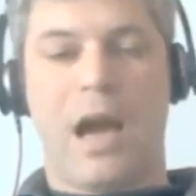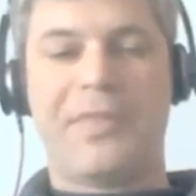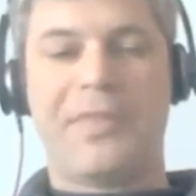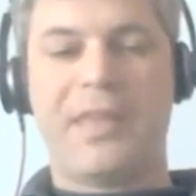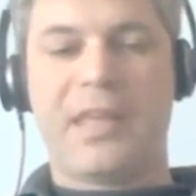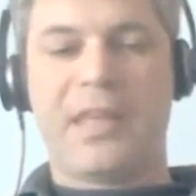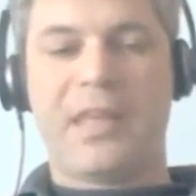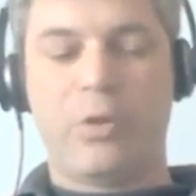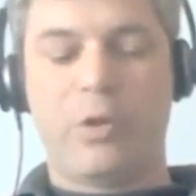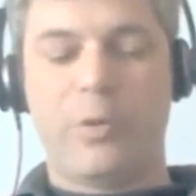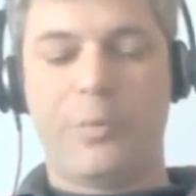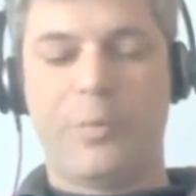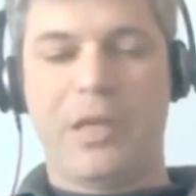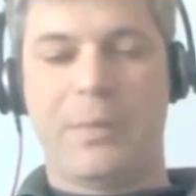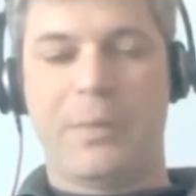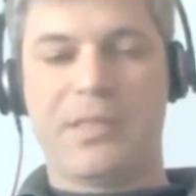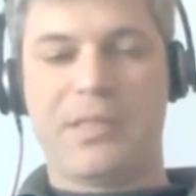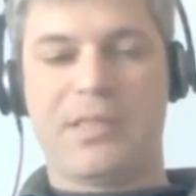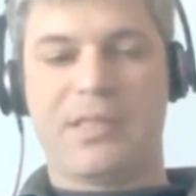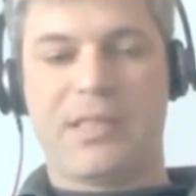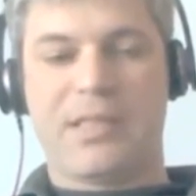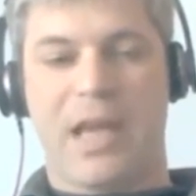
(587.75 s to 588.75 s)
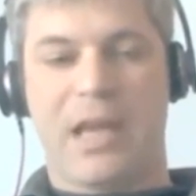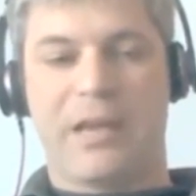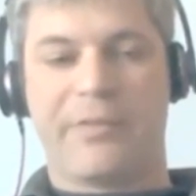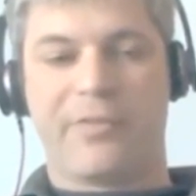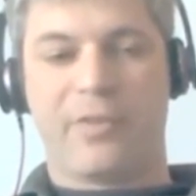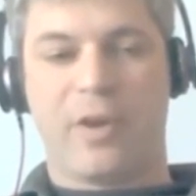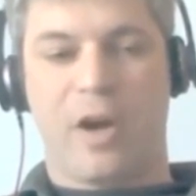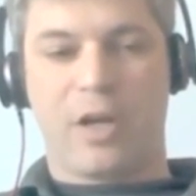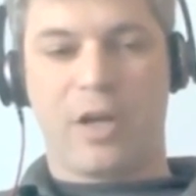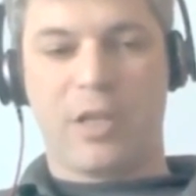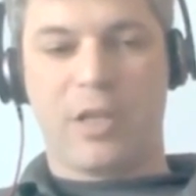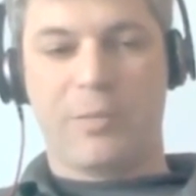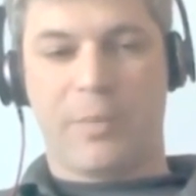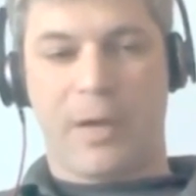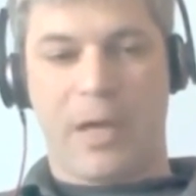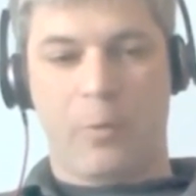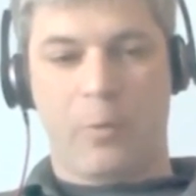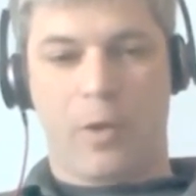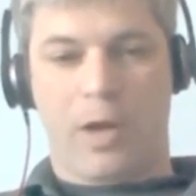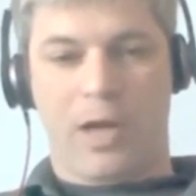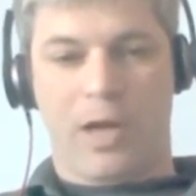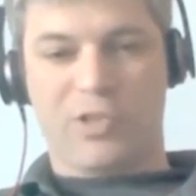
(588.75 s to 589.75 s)
I think it would be a mistake for Occupy
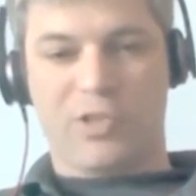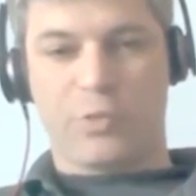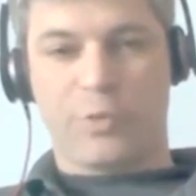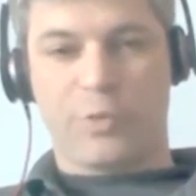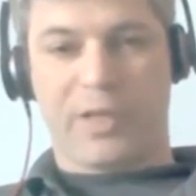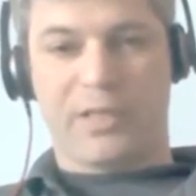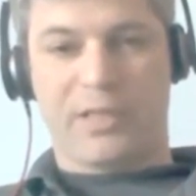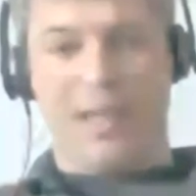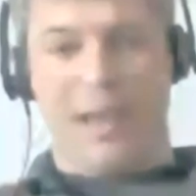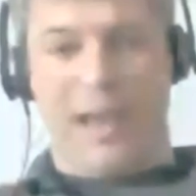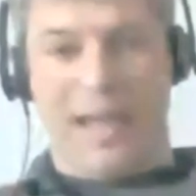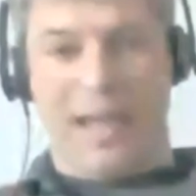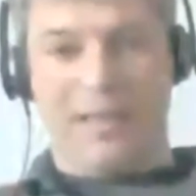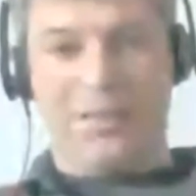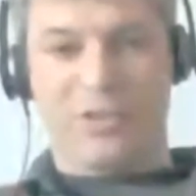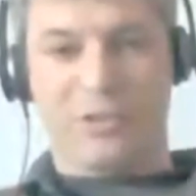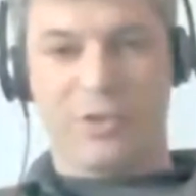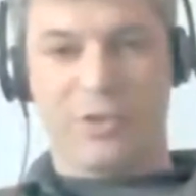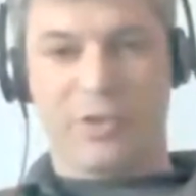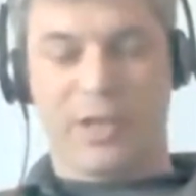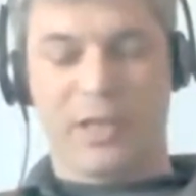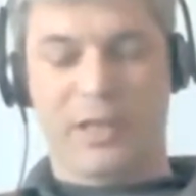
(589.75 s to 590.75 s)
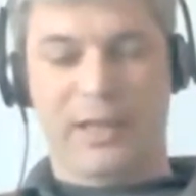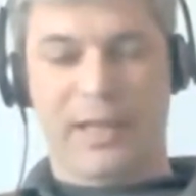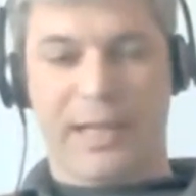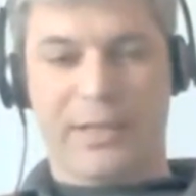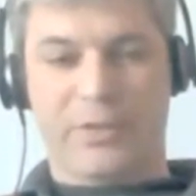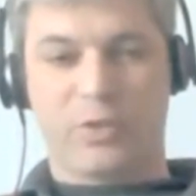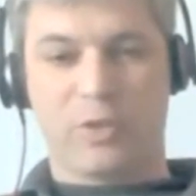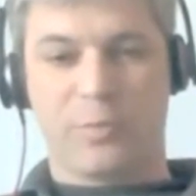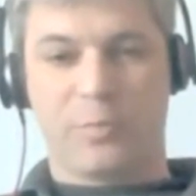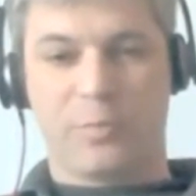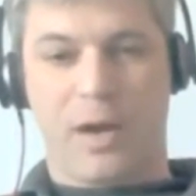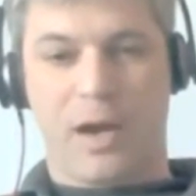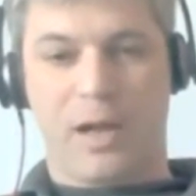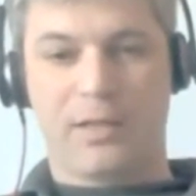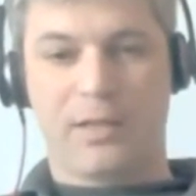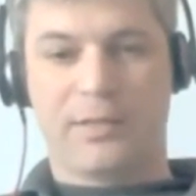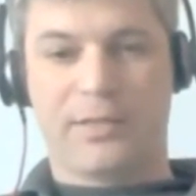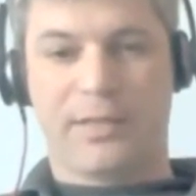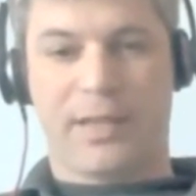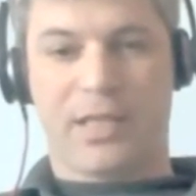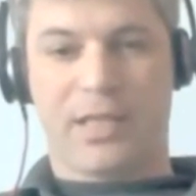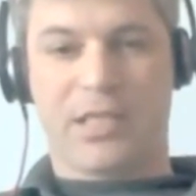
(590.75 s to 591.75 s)
Wall Street to enter electoral
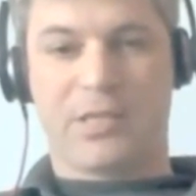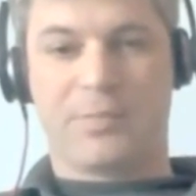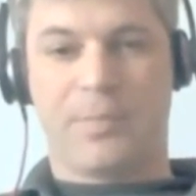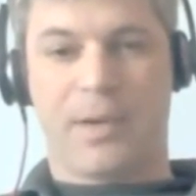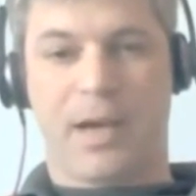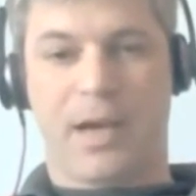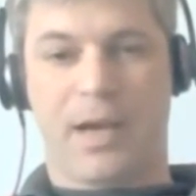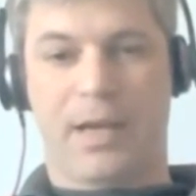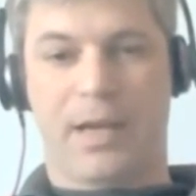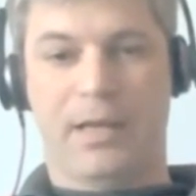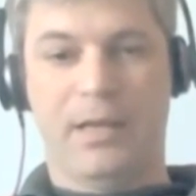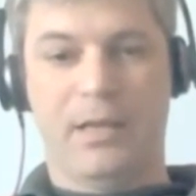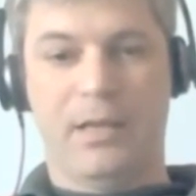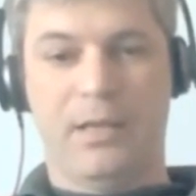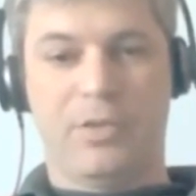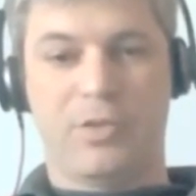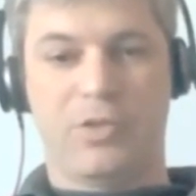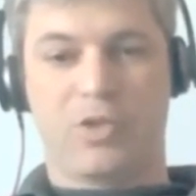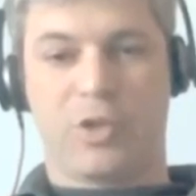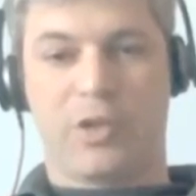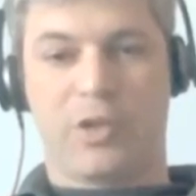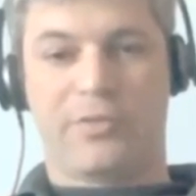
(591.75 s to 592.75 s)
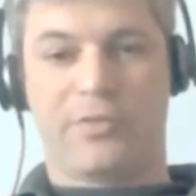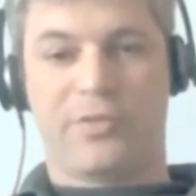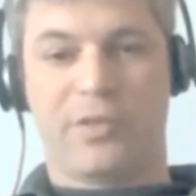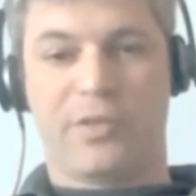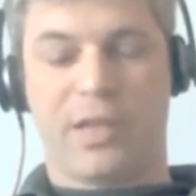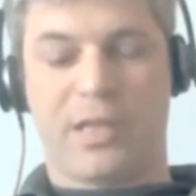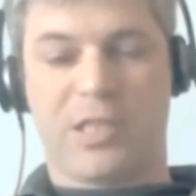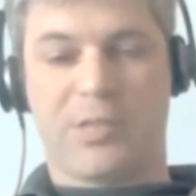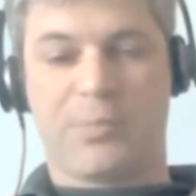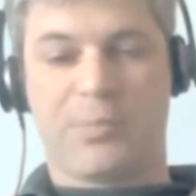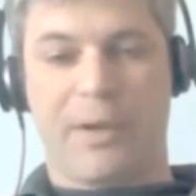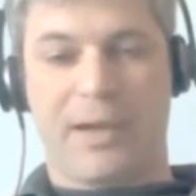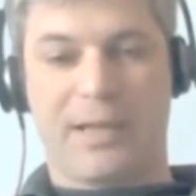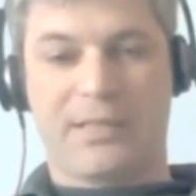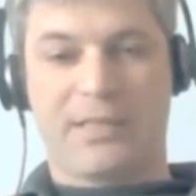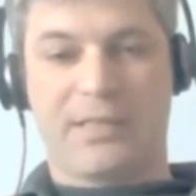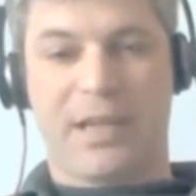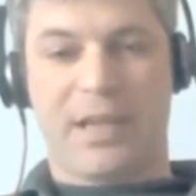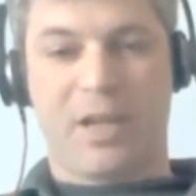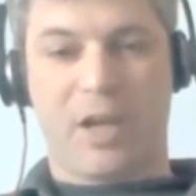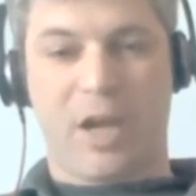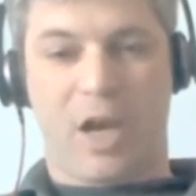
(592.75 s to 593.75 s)
politics by sort of
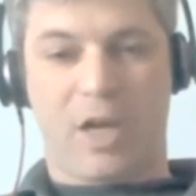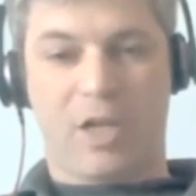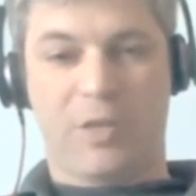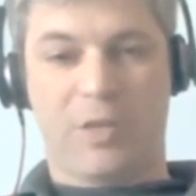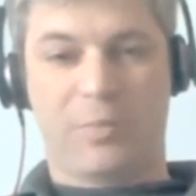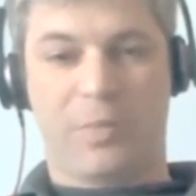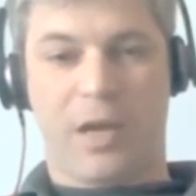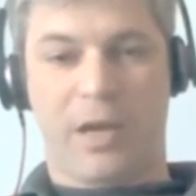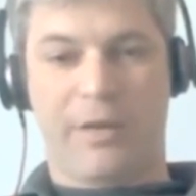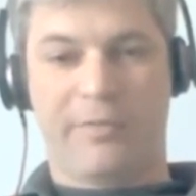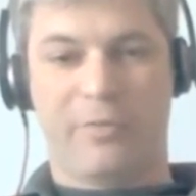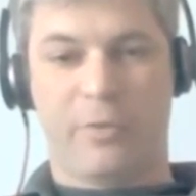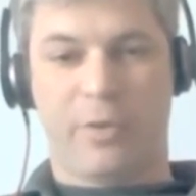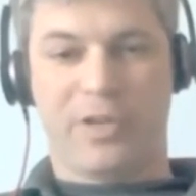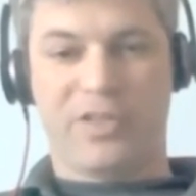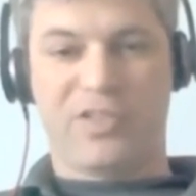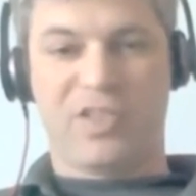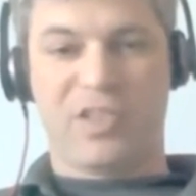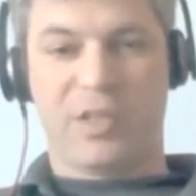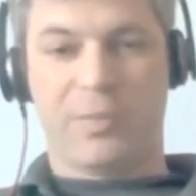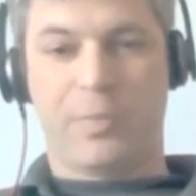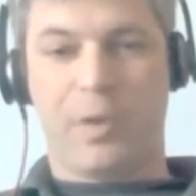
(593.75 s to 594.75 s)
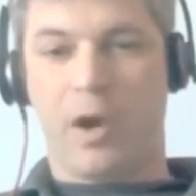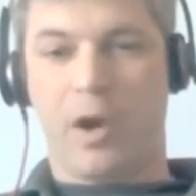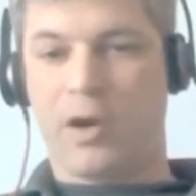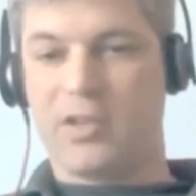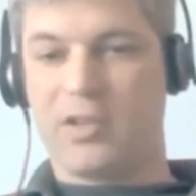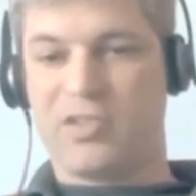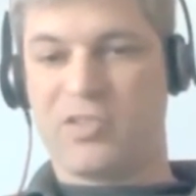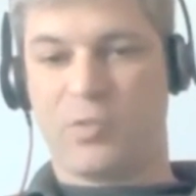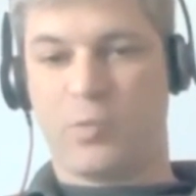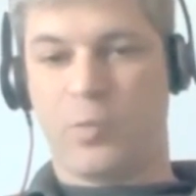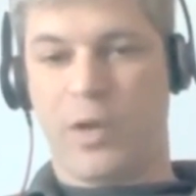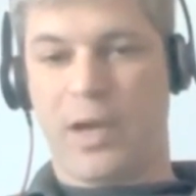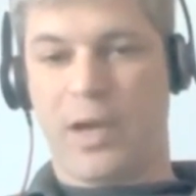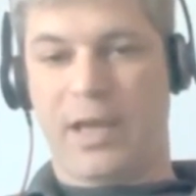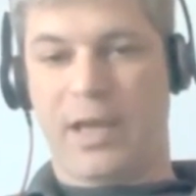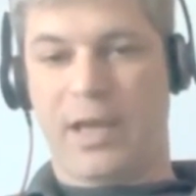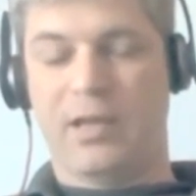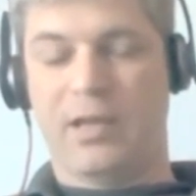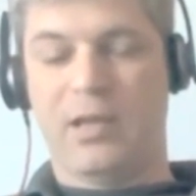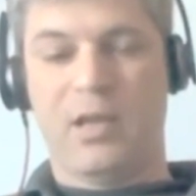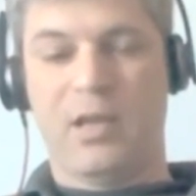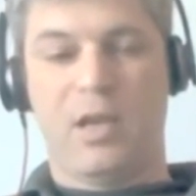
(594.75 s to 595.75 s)
expressing an Occupy voice in a partisan
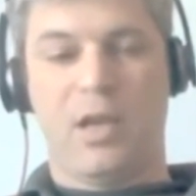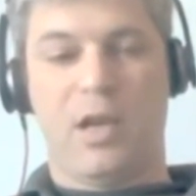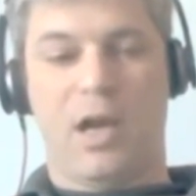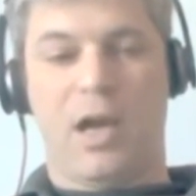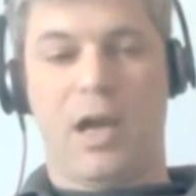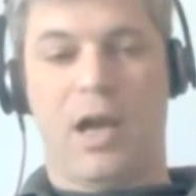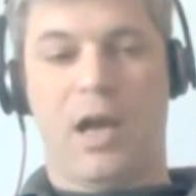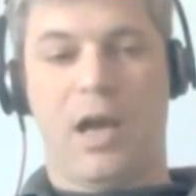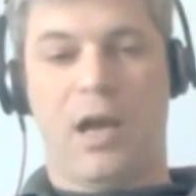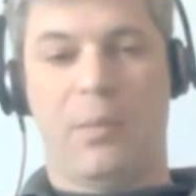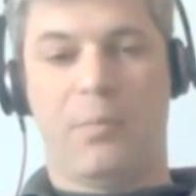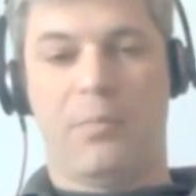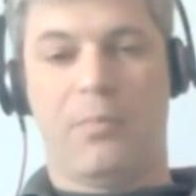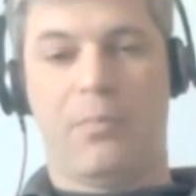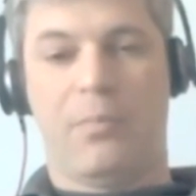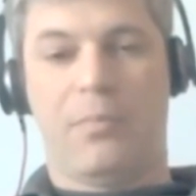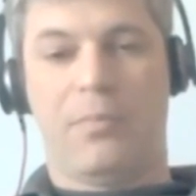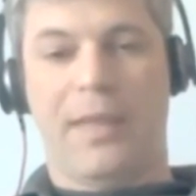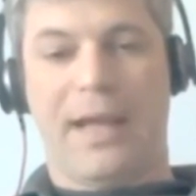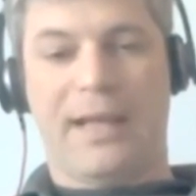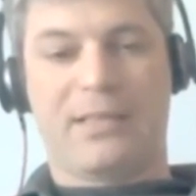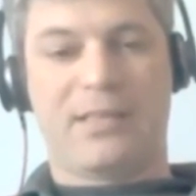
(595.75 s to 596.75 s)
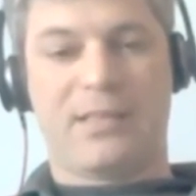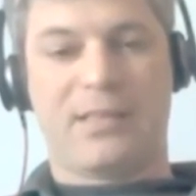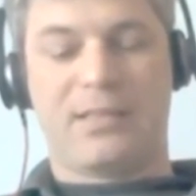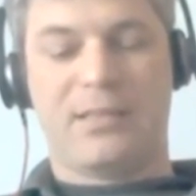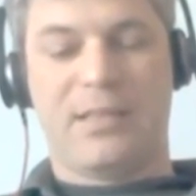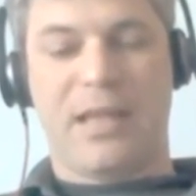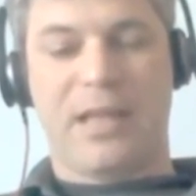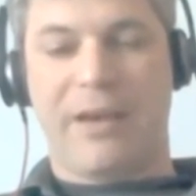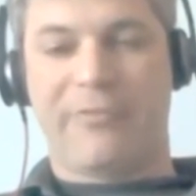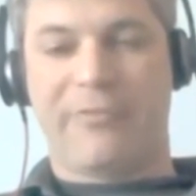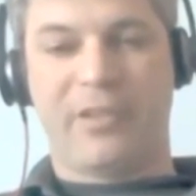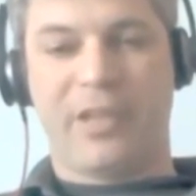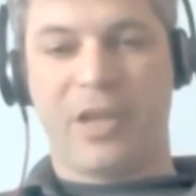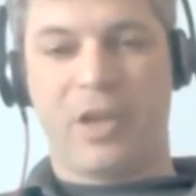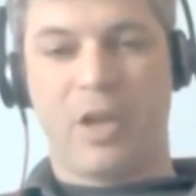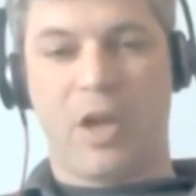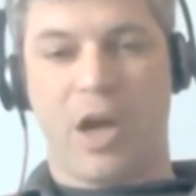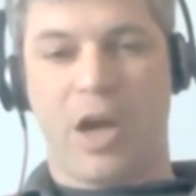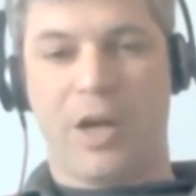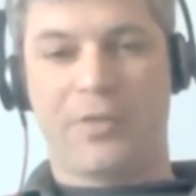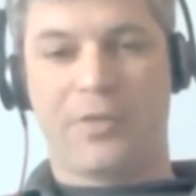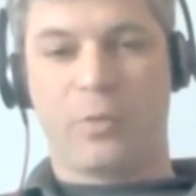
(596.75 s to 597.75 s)
way. That's definitely
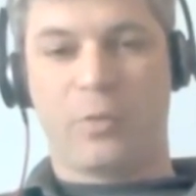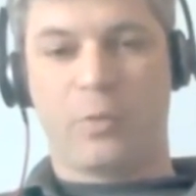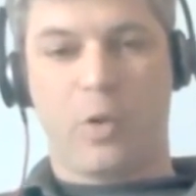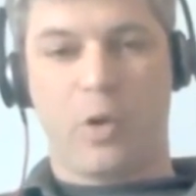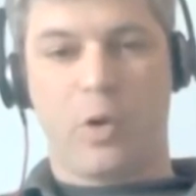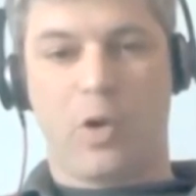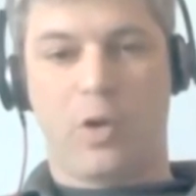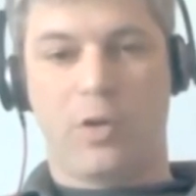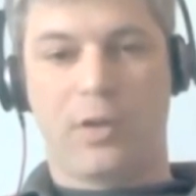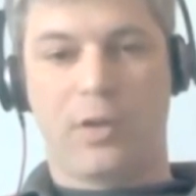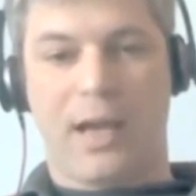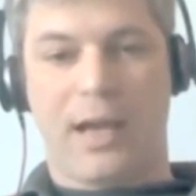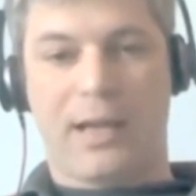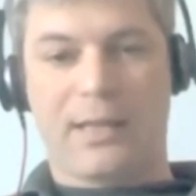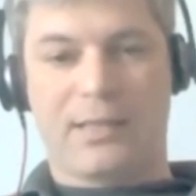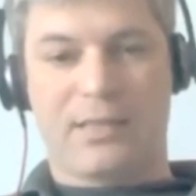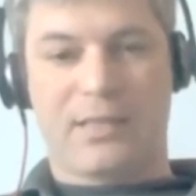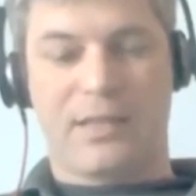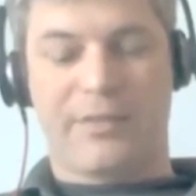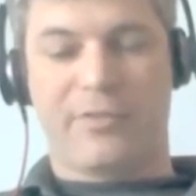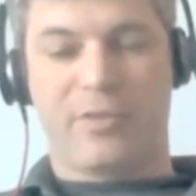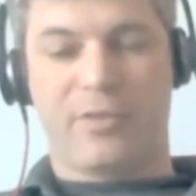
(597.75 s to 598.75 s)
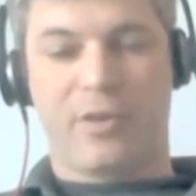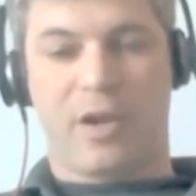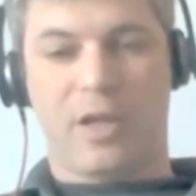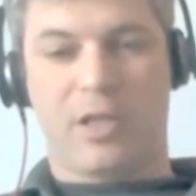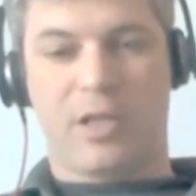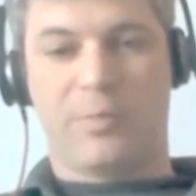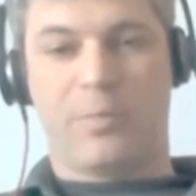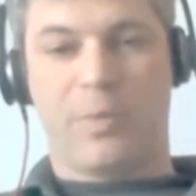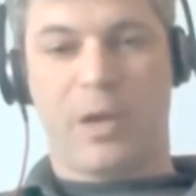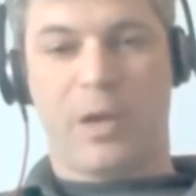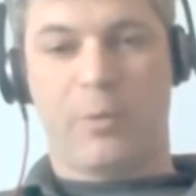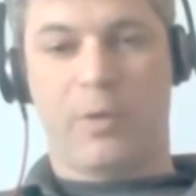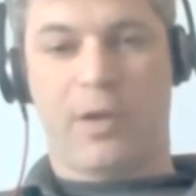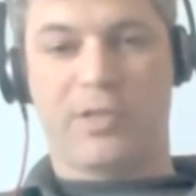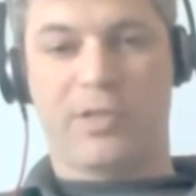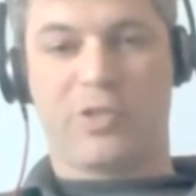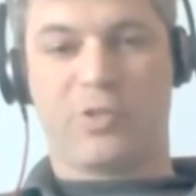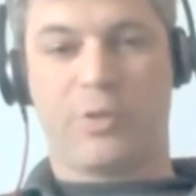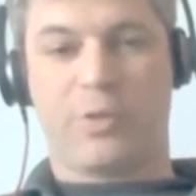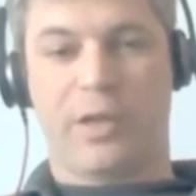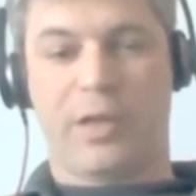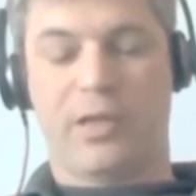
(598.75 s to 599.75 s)
not the role I see for Occupy Wall
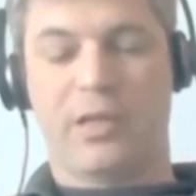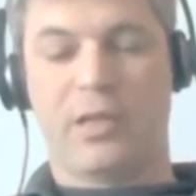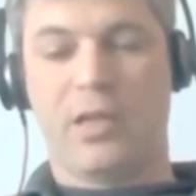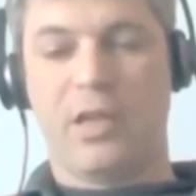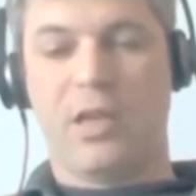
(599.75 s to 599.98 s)
Street.